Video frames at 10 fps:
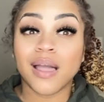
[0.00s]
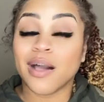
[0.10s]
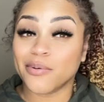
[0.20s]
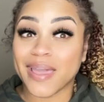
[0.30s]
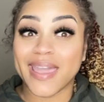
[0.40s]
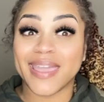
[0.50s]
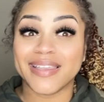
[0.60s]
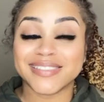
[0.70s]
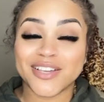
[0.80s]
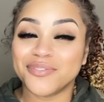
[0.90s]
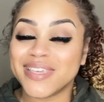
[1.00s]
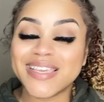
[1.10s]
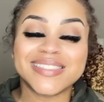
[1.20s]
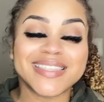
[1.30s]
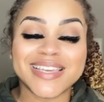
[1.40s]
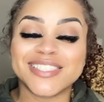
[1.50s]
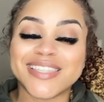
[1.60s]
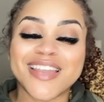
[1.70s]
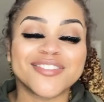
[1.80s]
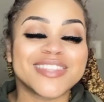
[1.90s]
okay so these things
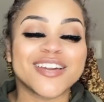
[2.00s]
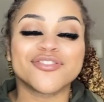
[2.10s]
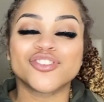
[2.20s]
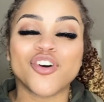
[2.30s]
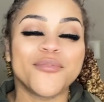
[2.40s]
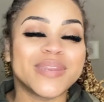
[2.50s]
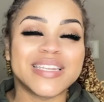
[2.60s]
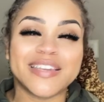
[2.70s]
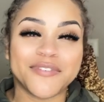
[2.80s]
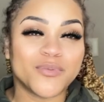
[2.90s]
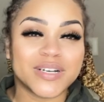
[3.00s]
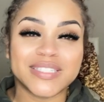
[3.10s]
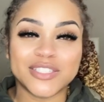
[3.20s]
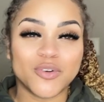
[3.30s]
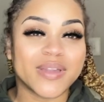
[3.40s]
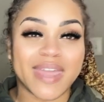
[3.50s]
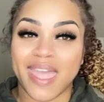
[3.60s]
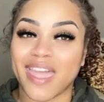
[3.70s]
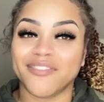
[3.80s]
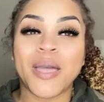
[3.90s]
there there's so many different ones that you can
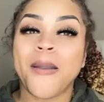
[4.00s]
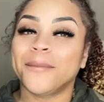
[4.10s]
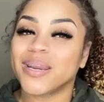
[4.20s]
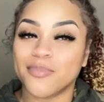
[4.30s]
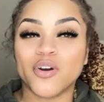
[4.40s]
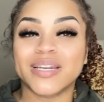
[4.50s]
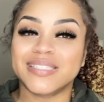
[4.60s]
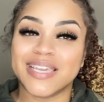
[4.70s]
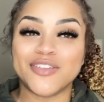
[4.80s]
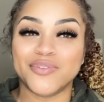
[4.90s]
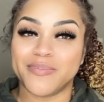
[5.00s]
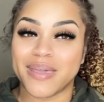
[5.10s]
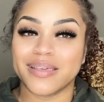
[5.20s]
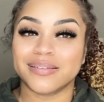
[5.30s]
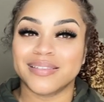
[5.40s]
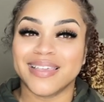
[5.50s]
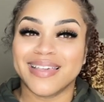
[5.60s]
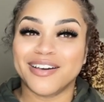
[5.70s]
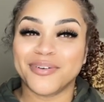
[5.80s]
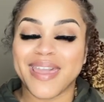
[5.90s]
have but i'm going to tell you the best
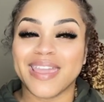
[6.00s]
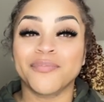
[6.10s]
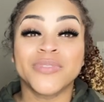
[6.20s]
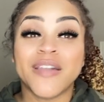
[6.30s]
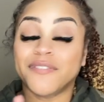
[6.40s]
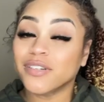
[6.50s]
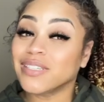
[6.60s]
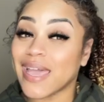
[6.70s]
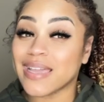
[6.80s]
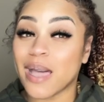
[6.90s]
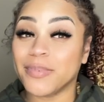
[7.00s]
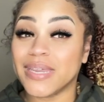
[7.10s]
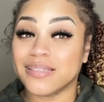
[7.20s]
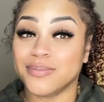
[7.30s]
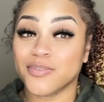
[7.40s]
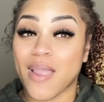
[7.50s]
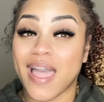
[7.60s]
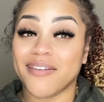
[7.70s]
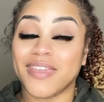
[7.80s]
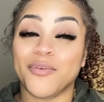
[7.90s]
okay? First, like, comment, and
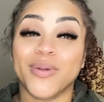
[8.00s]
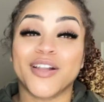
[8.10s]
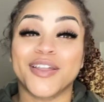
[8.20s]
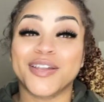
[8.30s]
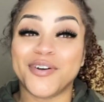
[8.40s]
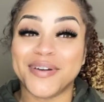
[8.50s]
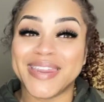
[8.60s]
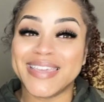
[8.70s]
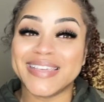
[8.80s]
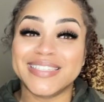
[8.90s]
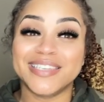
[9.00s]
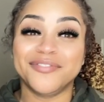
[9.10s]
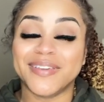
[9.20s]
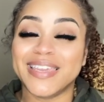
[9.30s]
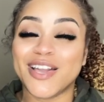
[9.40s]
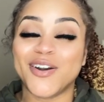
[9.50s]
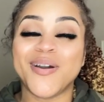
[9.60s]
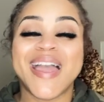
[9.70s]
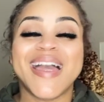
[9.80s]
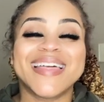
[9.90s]
subscribe, and we're going to go ahead and get to the video.
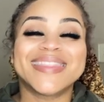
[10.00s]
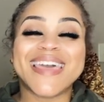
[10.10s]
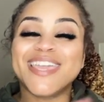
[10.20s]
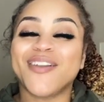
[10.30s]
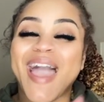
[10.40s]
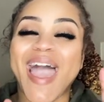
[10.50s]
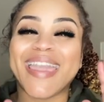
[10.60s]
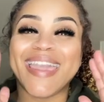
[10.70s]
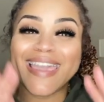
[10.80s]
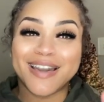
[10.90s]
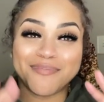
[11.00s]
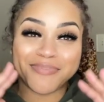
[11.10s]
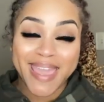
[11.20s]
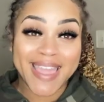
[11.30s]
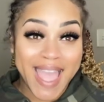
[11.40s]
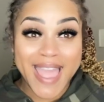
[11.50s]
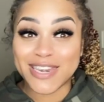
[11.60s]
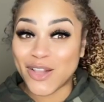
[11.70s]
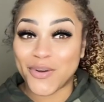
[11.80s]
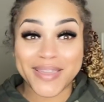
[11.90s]
Thank you. I am back. I
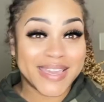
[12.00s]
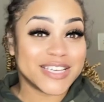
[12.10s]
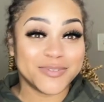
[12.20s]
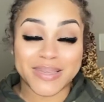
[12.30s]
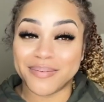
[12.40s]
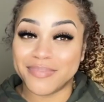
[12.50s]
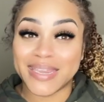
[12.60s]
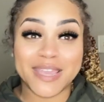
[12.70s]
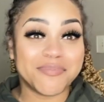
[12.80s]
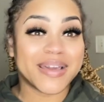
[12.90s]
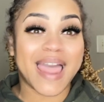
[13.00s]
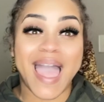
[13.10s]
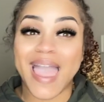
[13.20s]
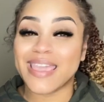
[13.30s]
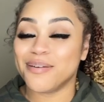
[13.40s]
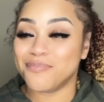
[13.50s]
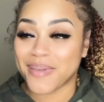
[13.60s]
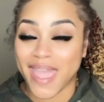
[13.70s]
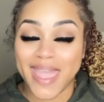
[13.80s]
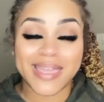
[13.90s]
know it has been a minute, but I am
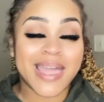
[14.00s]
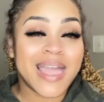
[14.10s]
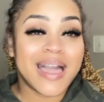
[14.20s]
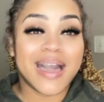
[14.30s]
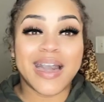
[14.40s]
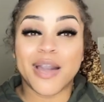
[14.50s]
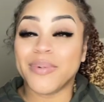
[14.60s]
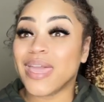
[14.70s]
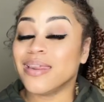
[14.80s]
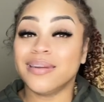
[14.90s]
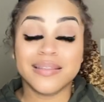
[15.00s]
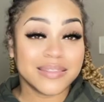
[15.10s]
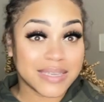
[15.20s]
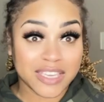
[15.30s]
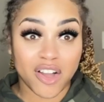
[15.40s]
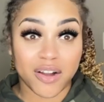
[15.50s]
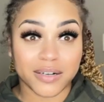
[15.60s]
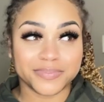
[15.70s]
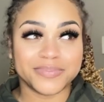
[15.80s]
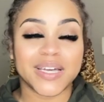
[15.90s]
back. Um, and another thing,
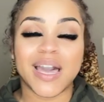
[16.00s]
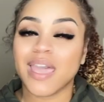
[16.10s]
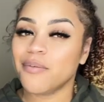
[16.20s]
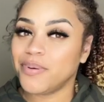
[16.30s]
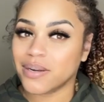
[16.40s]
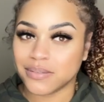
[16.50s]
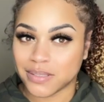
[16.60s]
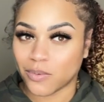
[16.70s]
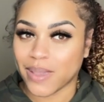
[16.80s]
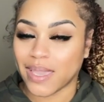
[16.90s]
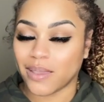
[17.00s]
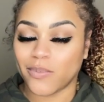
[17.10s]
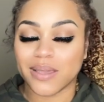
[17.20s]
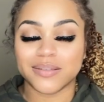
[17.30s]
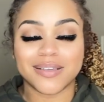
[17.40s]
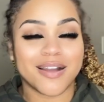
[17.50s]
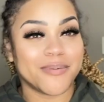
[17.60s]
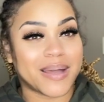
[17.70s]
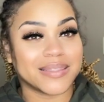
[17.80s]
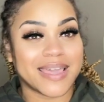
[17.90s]
y'all, I put on some weight. We're going to talk
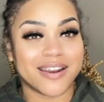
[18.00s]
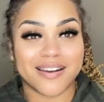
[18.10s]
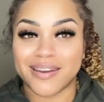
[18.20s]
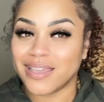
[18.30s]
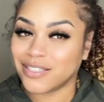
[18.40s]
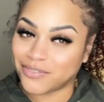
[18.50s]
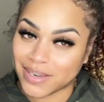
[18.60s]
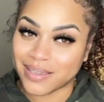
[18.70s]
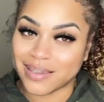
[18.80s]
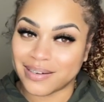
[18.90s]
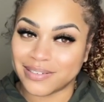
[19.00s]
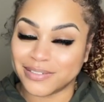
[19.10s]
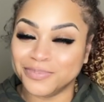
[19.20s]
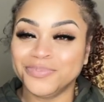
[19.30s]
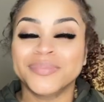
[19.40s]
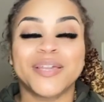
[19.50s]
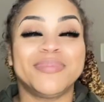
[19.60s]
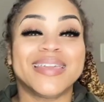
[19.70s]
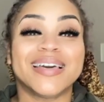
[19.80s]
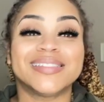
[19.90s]
about that in our next video
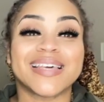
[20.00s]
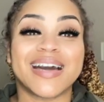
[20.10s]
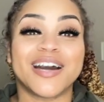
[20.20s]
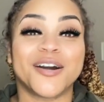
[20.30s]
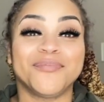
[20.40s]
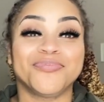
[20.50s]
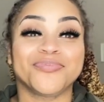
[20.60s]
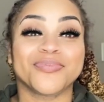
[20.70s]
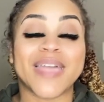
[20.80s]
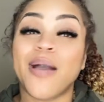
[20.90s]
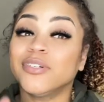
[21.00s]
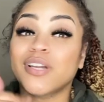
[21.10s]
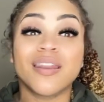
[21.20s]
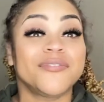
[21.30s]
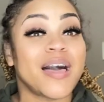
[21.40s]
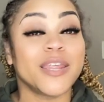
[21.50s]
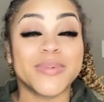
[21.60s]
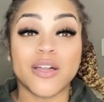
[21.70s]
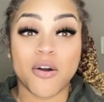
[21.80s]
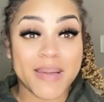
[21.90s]
because um, I want y'all to follow
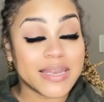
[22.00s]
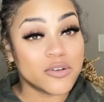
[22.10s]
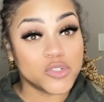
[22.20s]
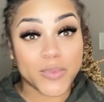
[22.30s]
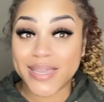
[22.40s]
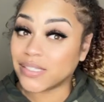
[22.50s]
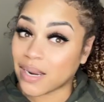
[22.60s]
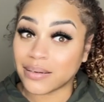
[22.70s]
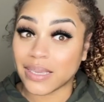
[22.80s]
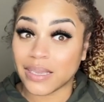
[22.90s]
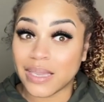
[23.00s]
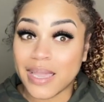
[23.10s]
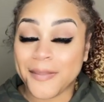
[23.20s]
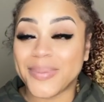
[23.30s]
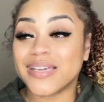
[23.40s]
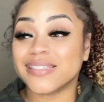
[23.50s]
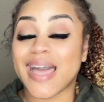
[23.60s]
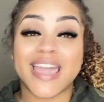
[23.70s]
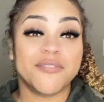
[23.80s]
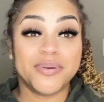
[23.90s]
me on my lose weight journey because
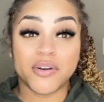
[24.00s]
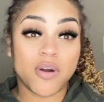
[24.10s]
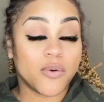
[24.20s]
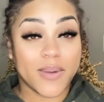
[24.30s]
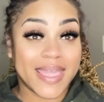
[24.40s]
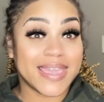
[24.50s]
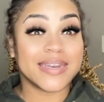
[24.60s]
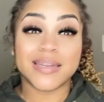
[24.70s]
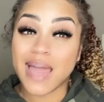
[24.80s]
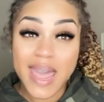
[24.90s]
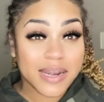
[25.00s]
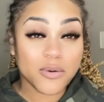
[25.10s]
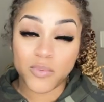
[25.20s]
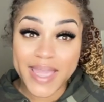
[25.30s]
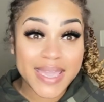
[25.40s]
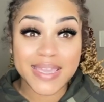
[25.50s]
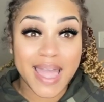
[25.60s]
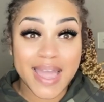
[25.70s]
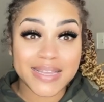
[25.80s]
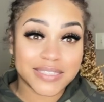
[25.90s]
I have put on weight and a lot of the weight,
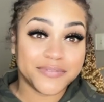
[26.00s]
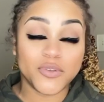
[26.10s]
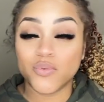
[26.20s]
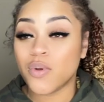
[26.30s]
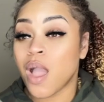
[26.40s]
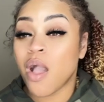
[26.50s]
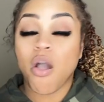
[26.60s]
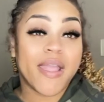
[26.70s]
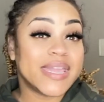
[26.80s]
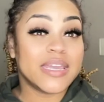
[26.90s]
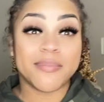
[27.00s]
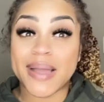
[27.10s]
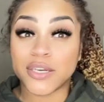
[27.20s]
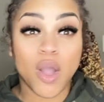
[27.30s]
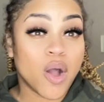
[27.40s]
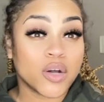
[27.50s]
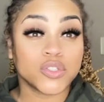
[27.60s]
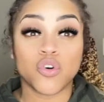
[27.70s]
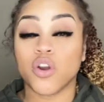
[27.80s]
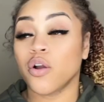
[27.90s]
guys, if you are any of my dolls
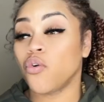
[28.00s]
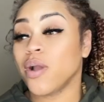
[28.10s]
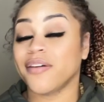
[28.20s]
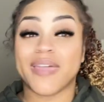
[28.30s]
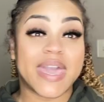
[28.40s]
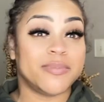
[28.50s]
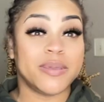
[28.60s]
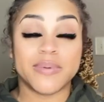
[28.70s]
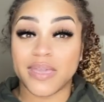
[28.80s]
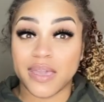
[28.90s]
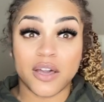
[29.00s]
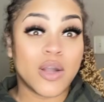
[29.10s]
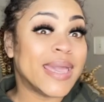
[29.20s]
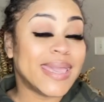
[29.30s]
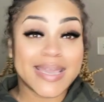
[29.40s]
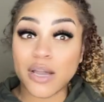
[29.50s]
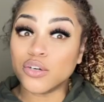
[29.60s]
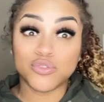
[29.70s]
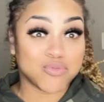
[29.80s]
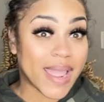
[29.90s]
or, or have had a BBL, it
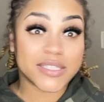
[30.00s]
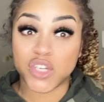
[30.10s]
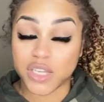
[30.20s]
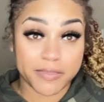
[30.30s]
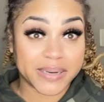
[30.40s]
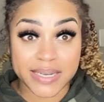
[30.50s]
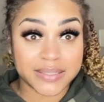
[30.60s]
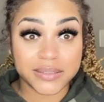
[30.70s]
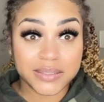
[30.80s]
goes right to your butt.